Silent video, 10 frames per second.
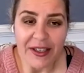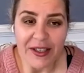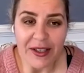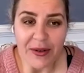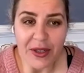
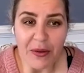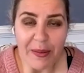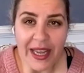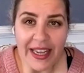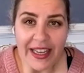So don't
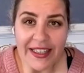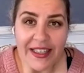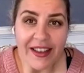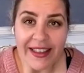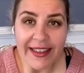make it, it's
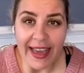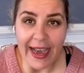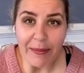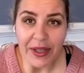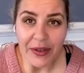not the gap.